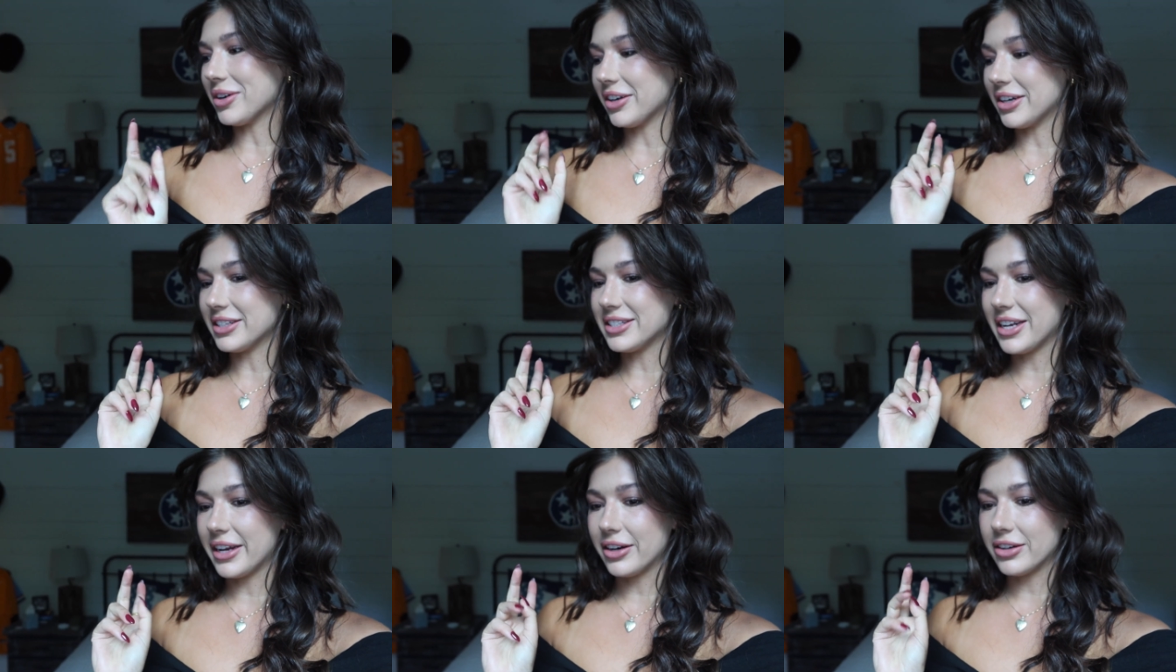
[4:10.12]
we're gonna
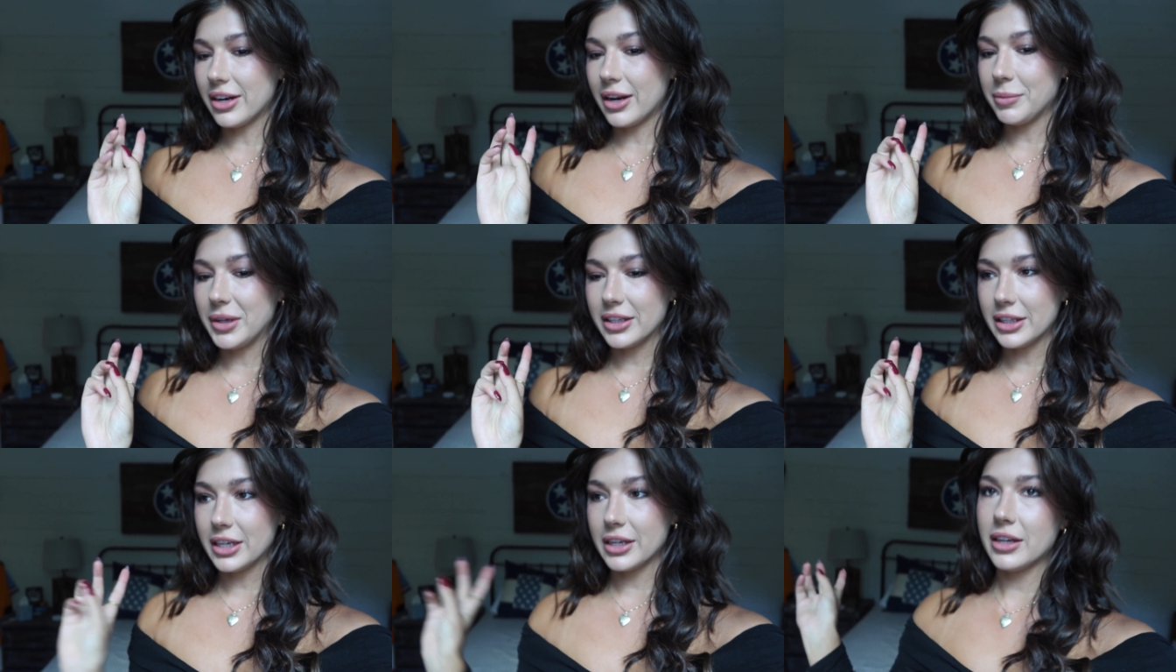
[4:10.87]
stay here tonight, me
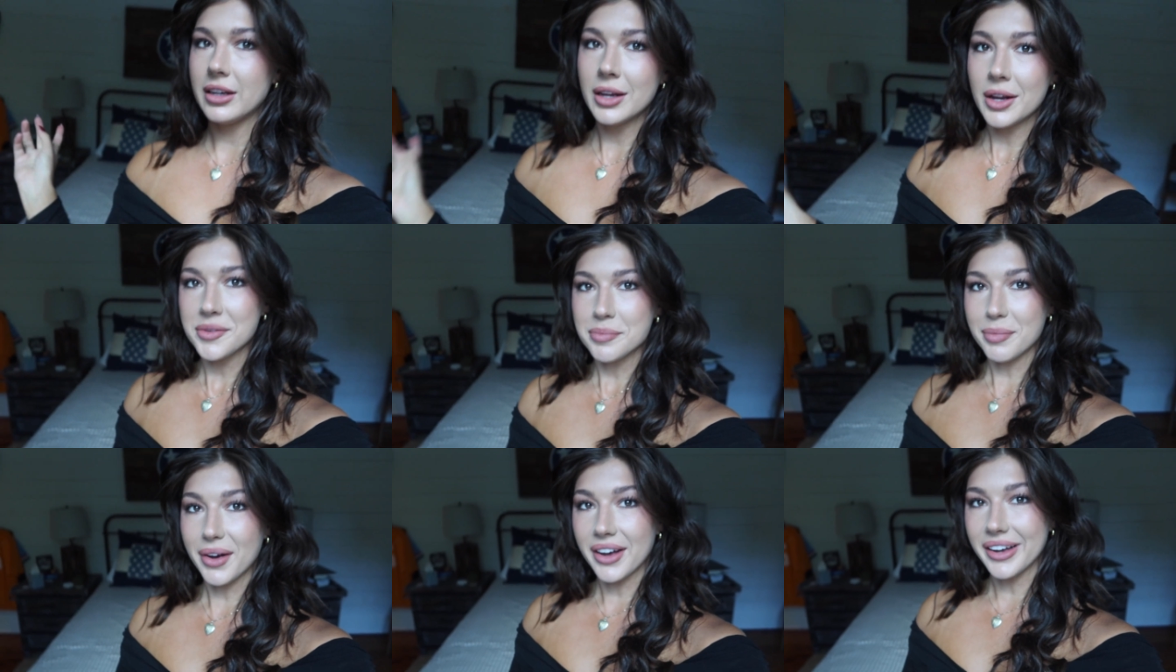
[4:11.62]
and Leah,
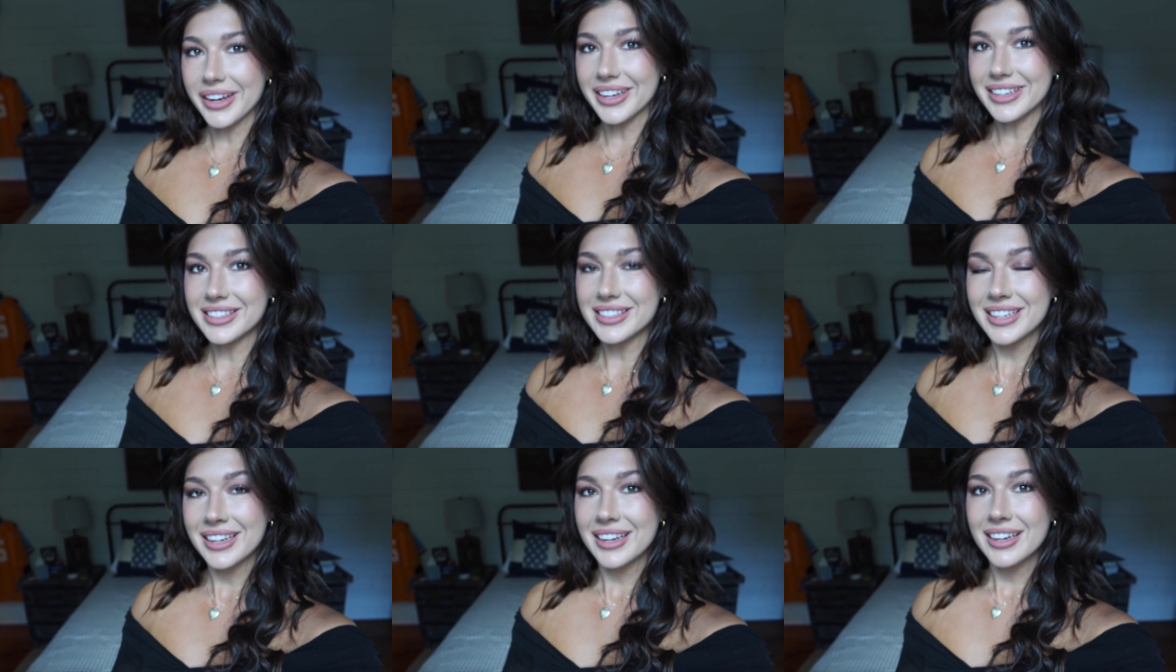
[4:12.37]
but
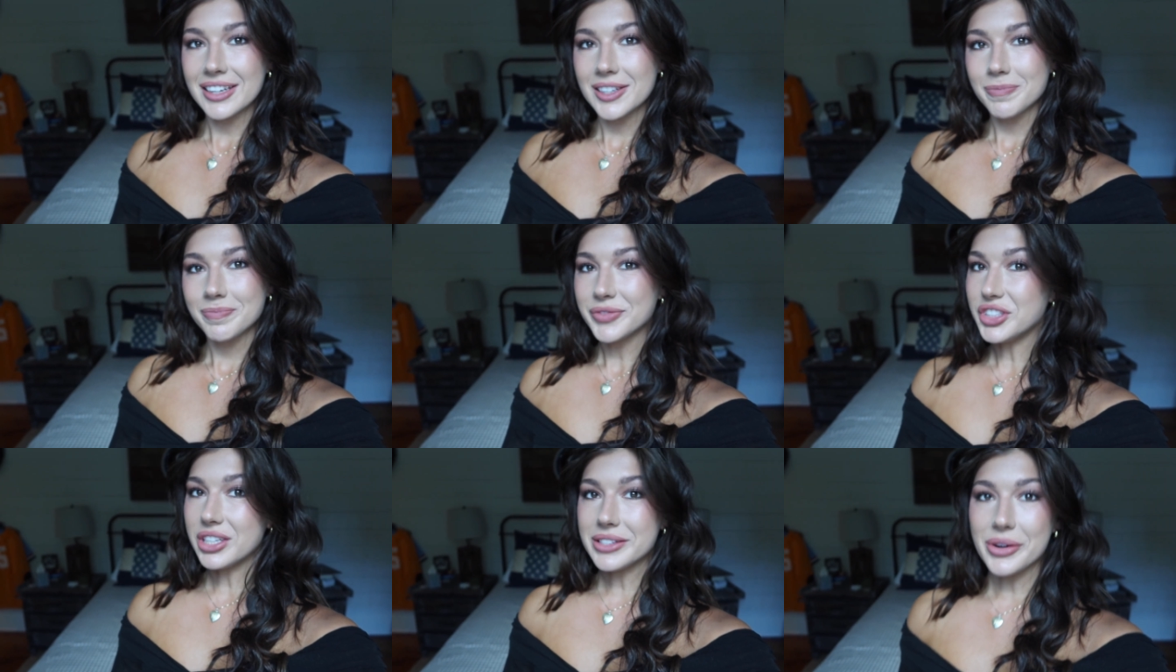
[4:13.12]

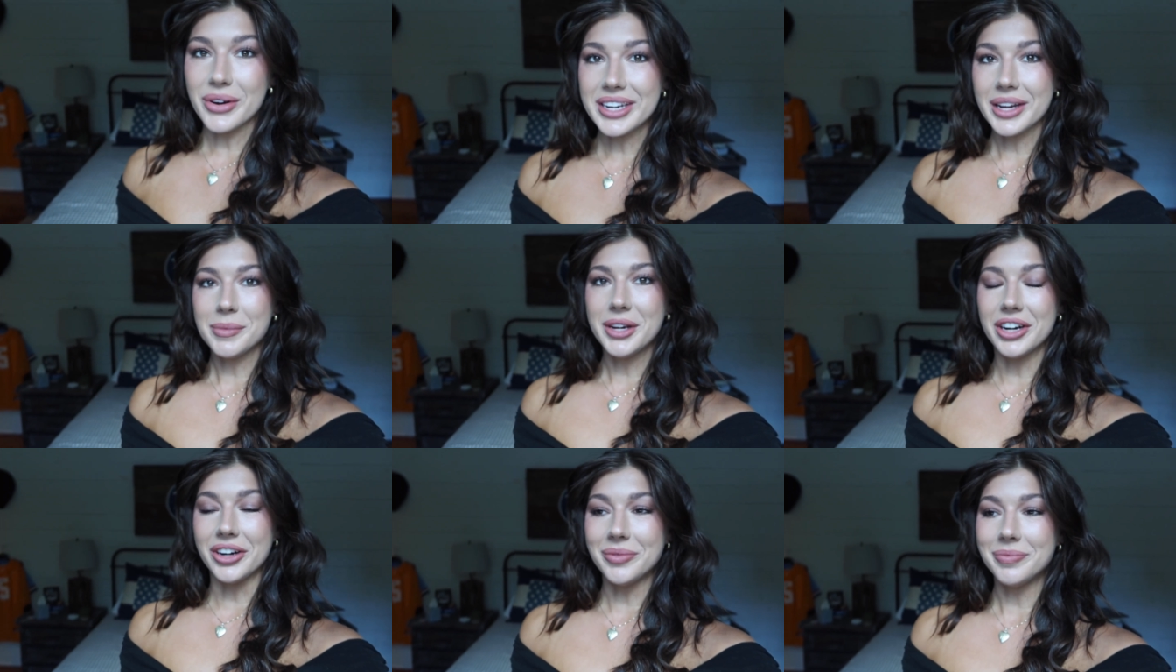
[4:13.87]
she has no idea I'm
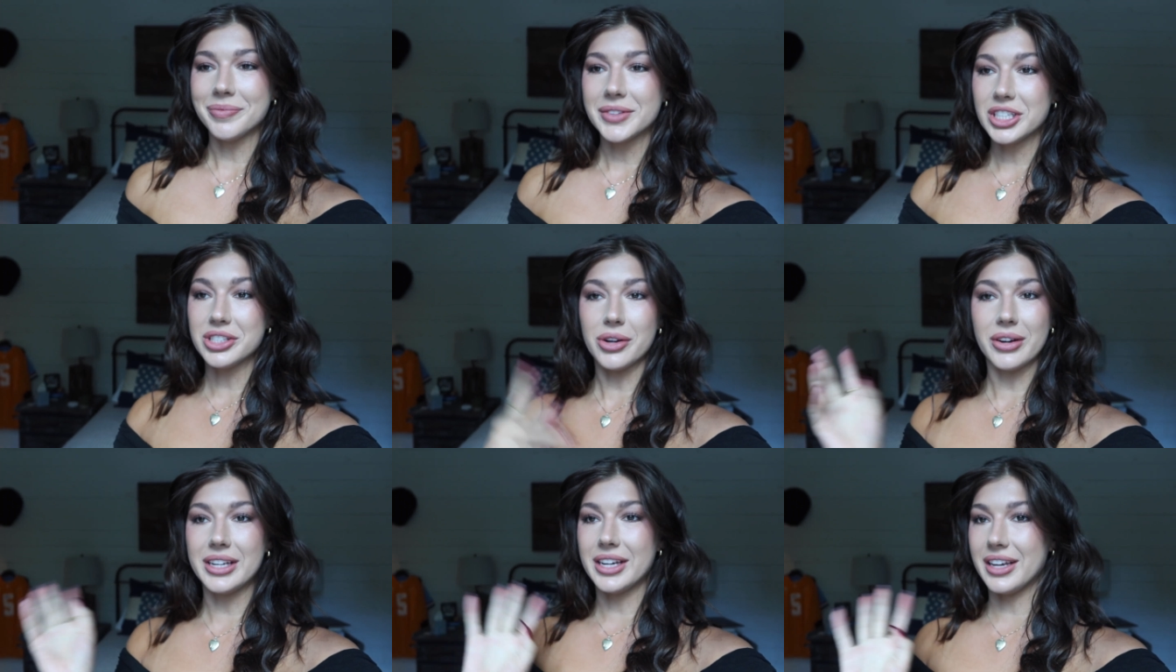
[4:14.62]
here. She has no
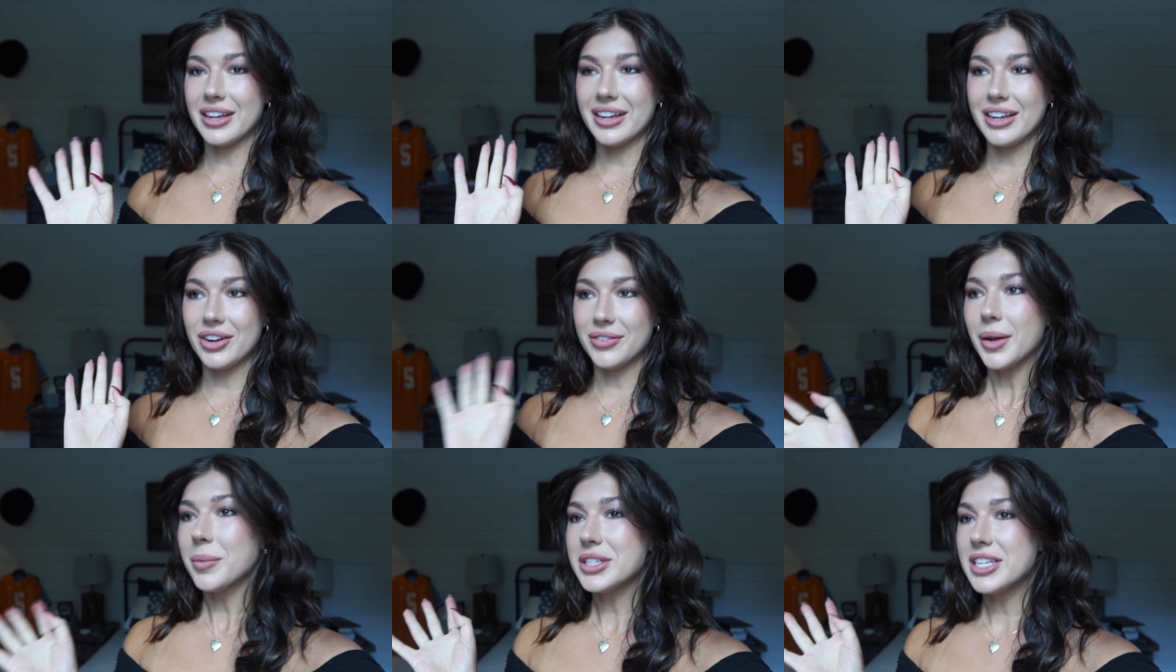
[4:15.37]
idea her
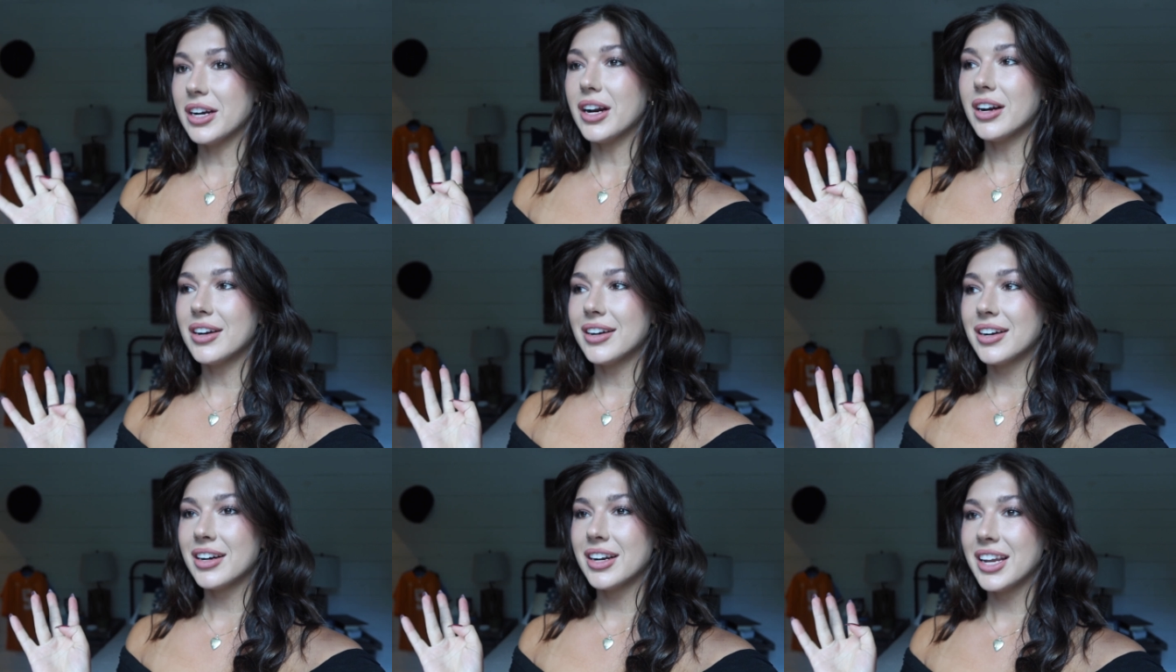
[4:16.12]
family's here
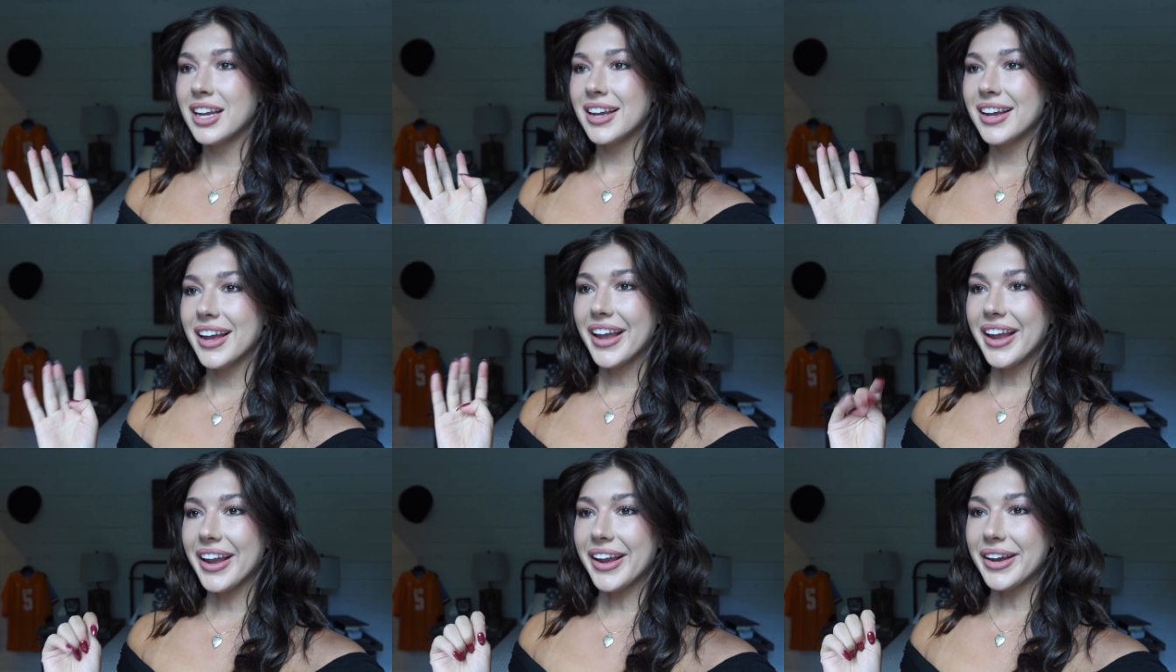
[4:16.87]

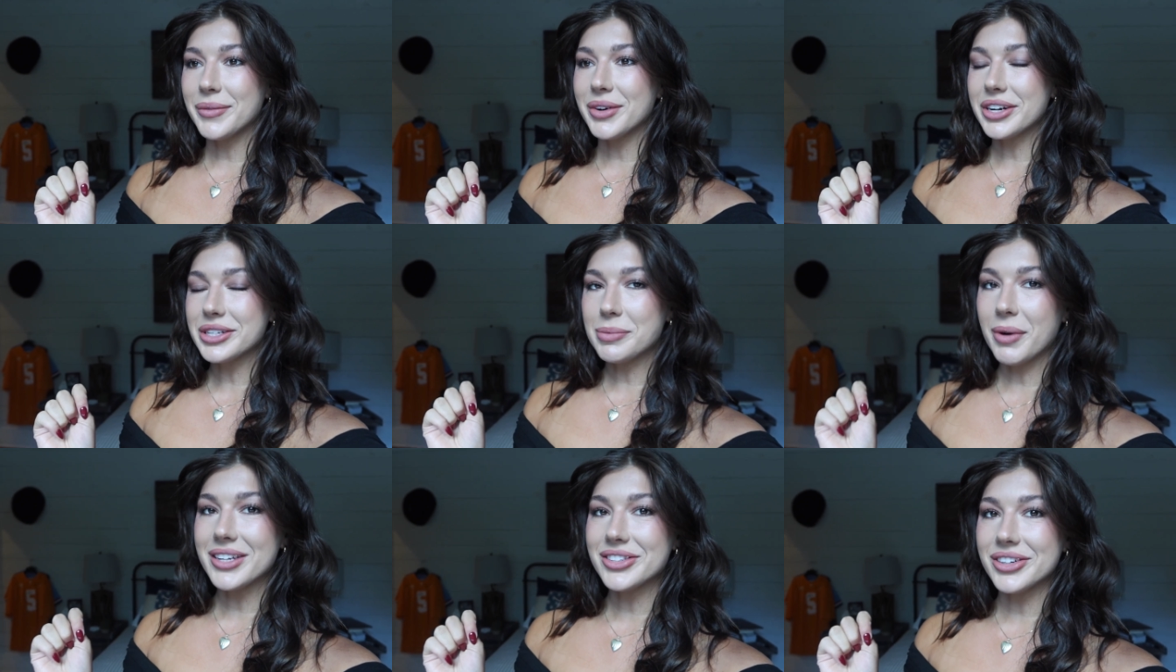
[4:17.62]
and we're gonna
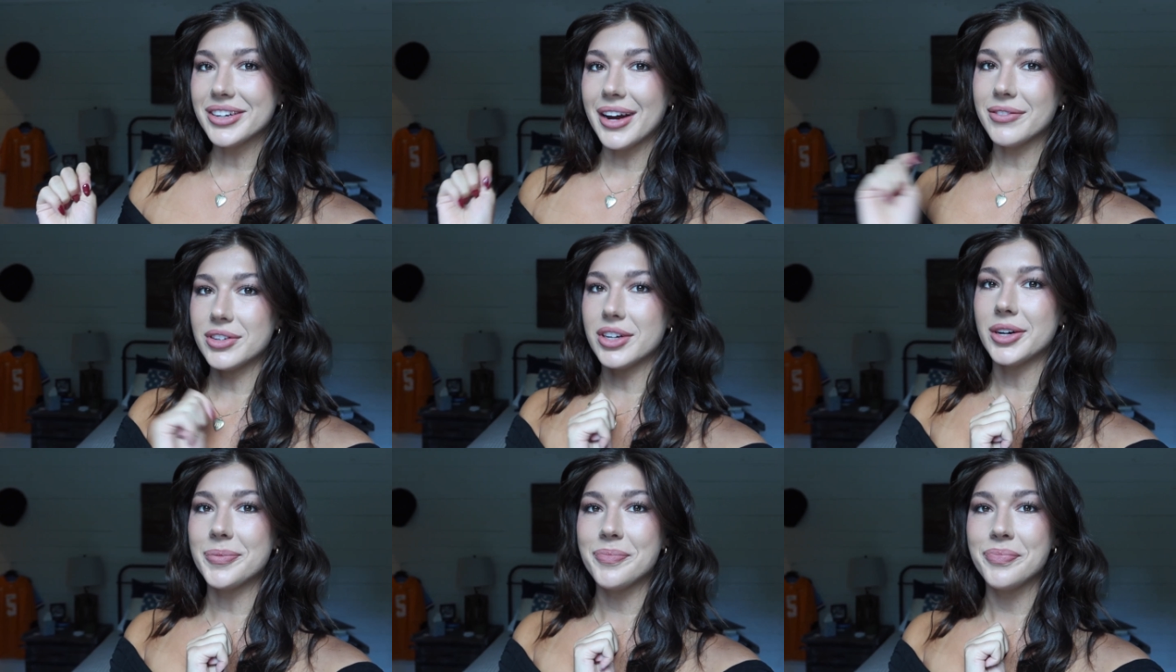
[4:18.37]
surprise her
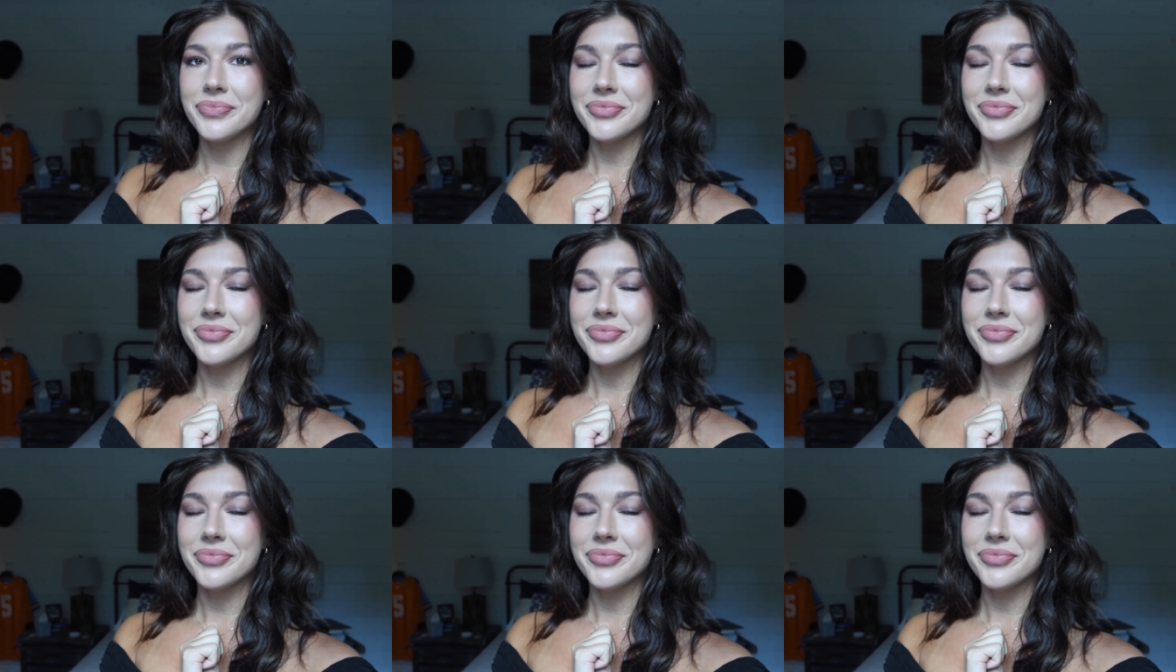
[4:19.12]
after